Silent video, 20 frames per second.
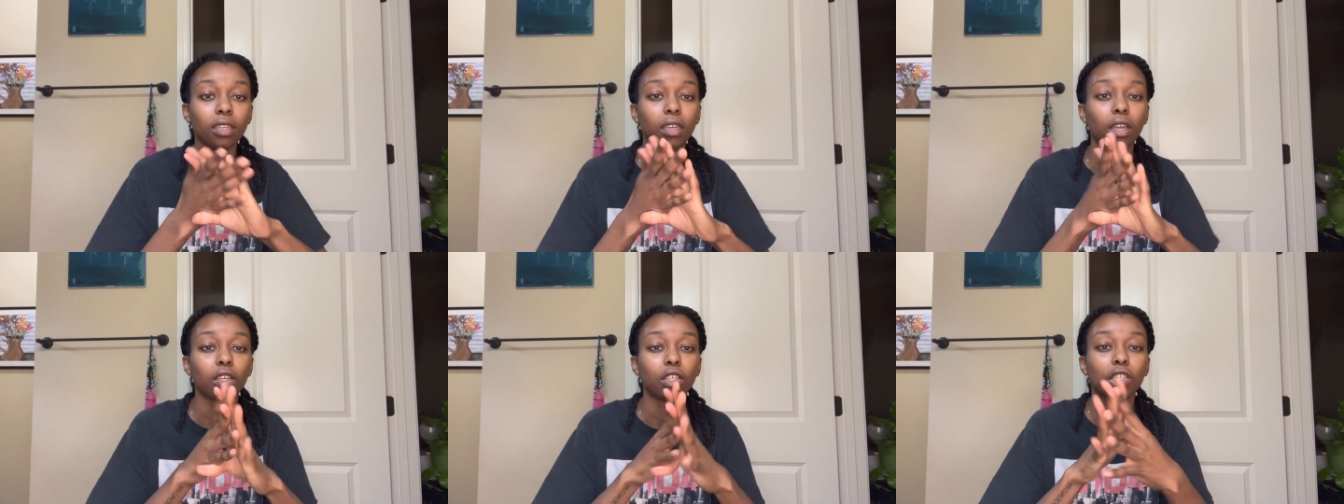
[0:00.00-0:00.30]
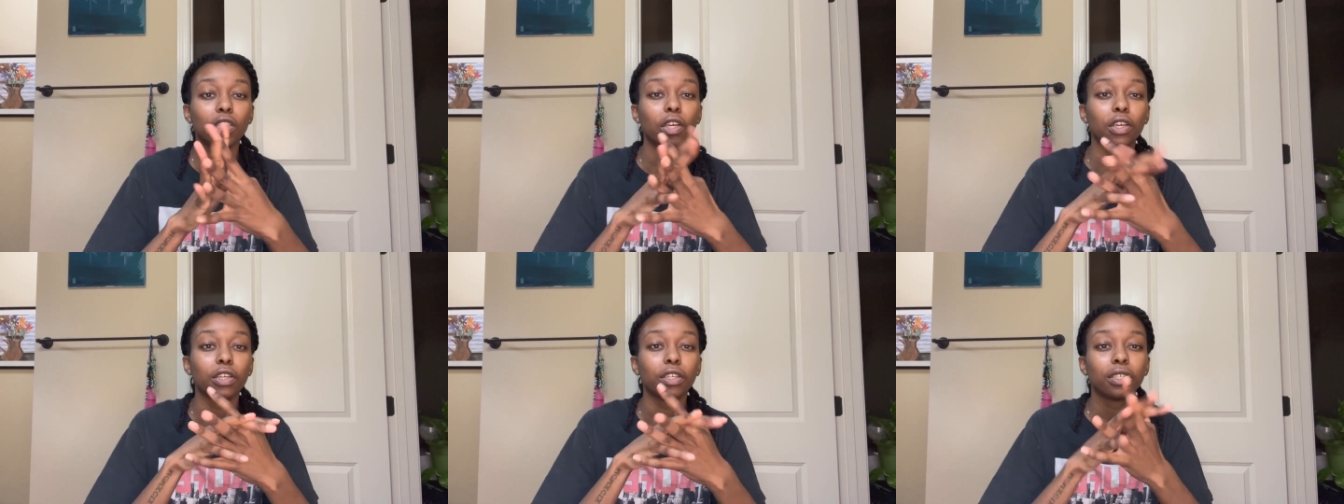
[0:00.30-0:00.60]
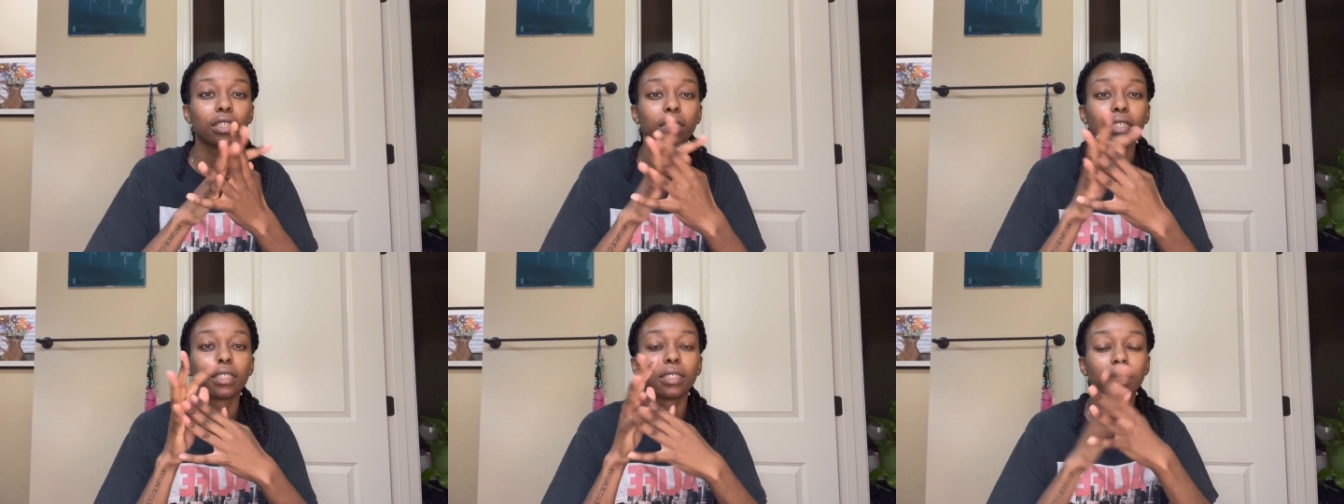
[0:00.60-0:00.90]
So you
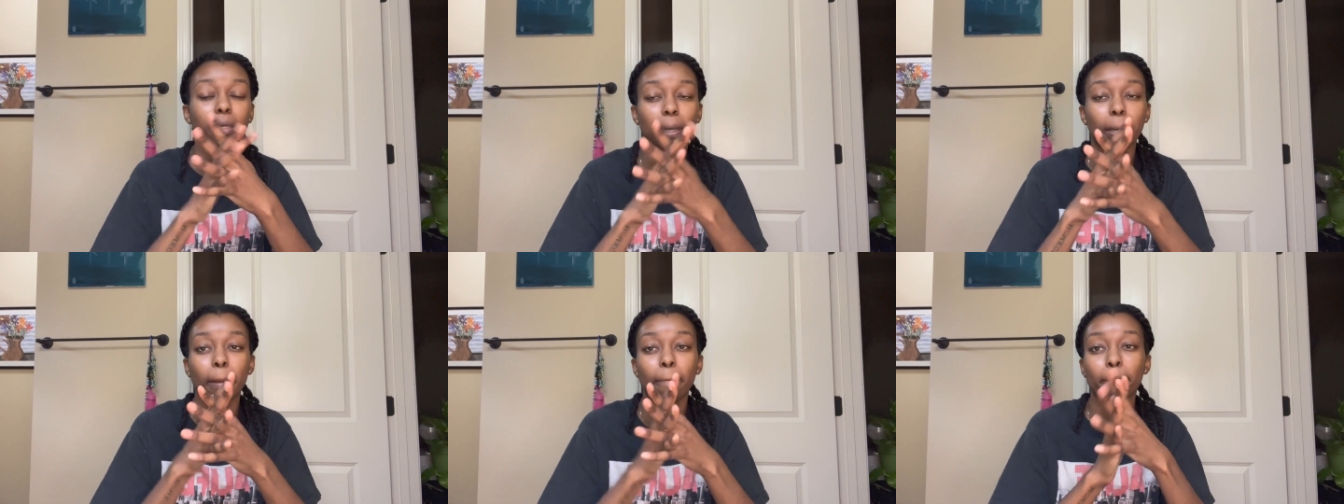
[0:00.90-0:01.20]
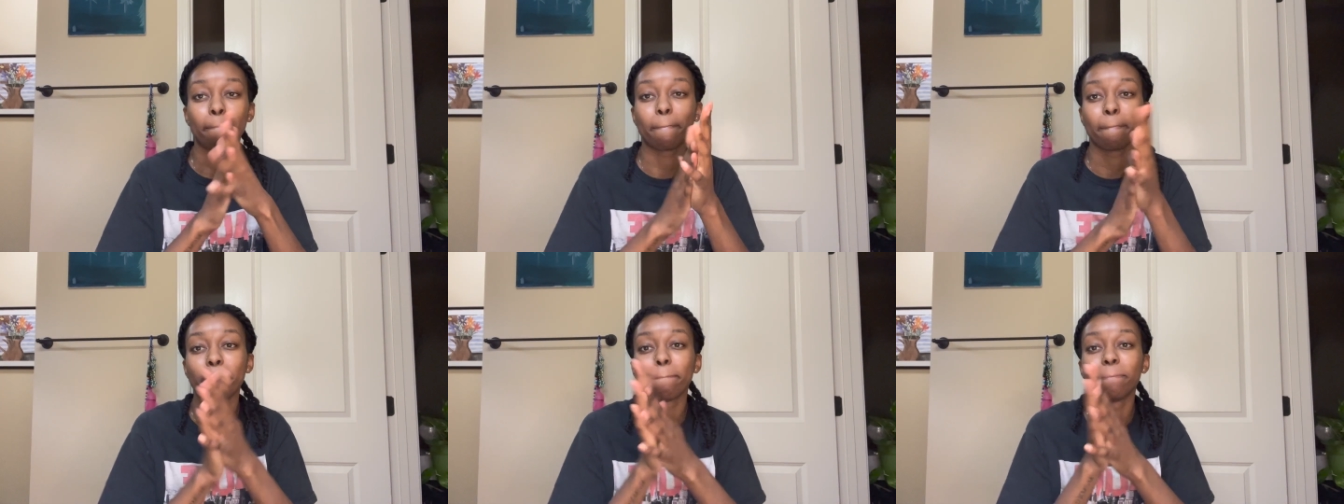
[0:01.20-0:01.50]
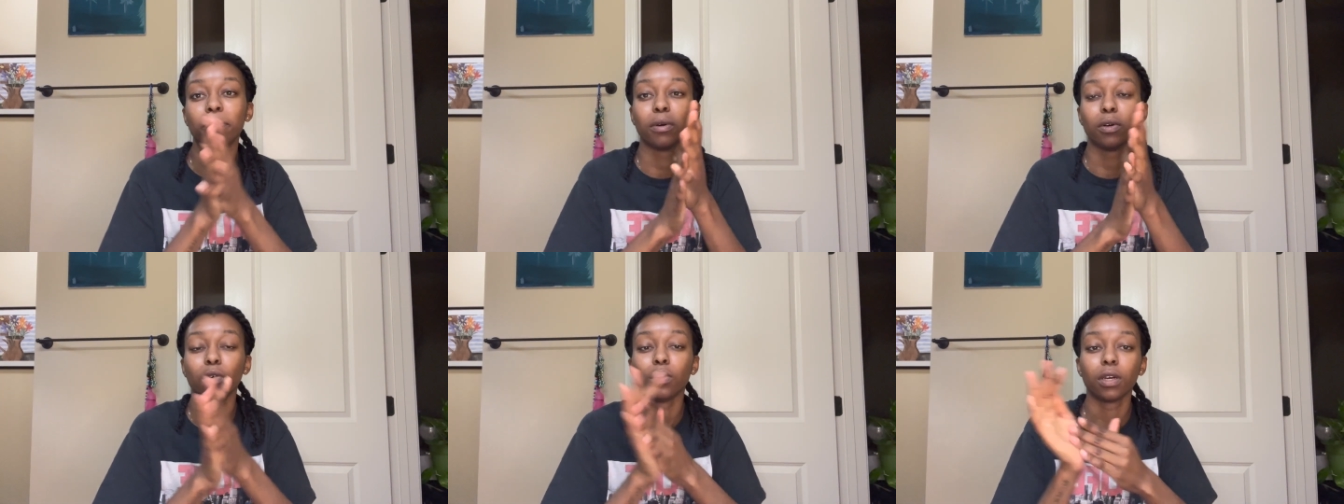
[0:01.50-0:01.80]
just, you know,
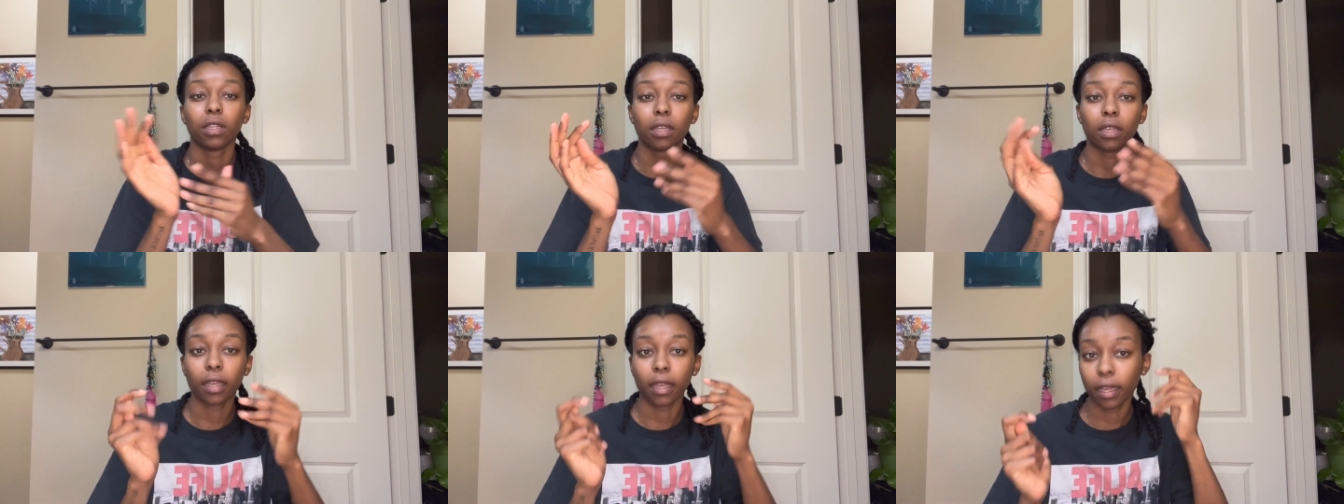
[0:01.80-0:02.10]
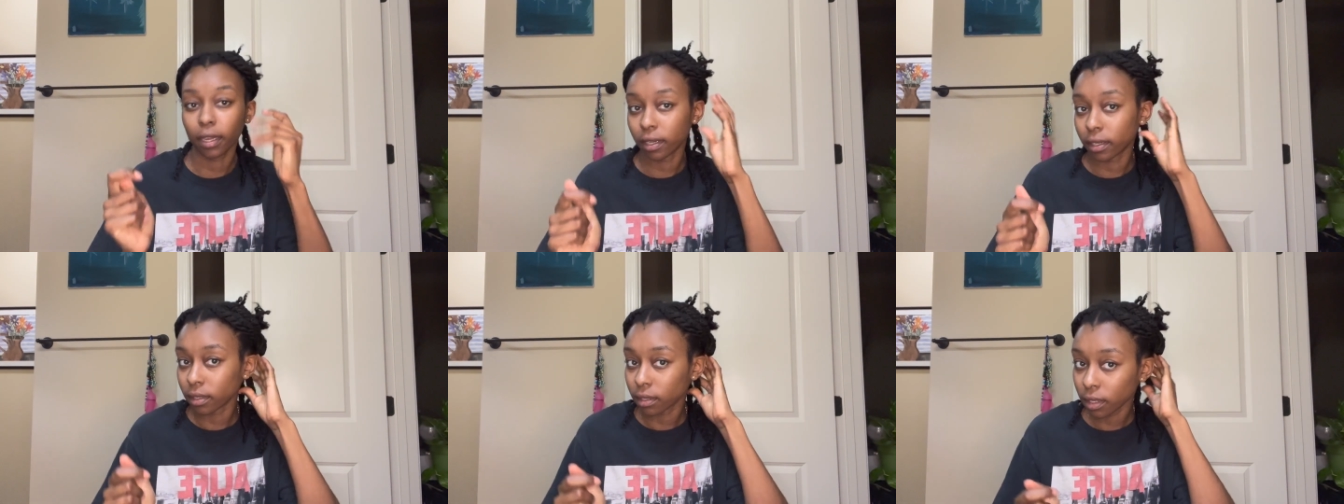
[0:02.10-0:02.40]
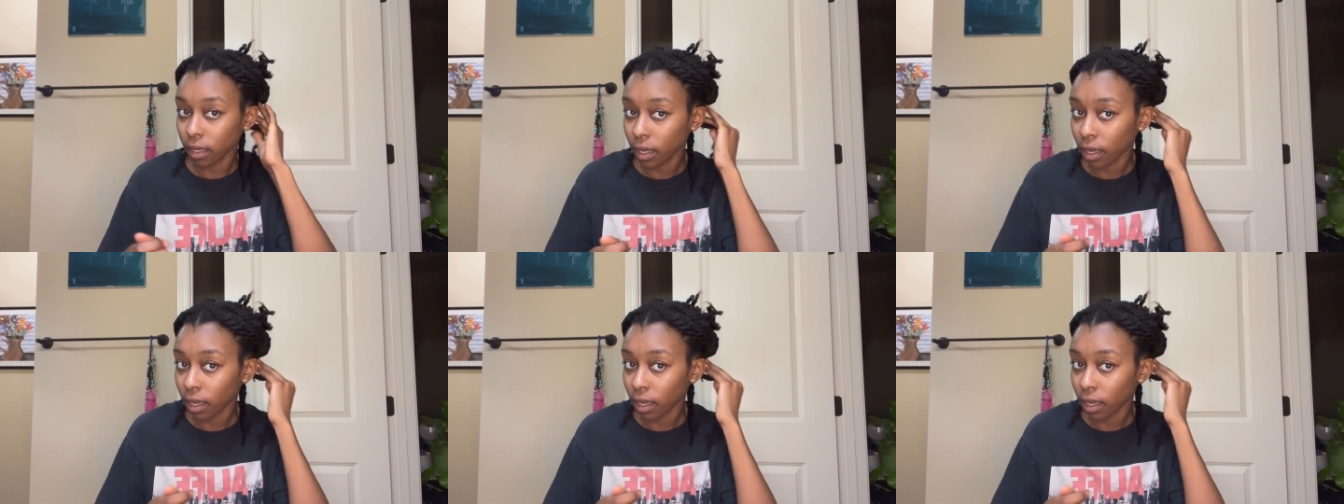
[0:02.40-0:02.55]
put oil on your hands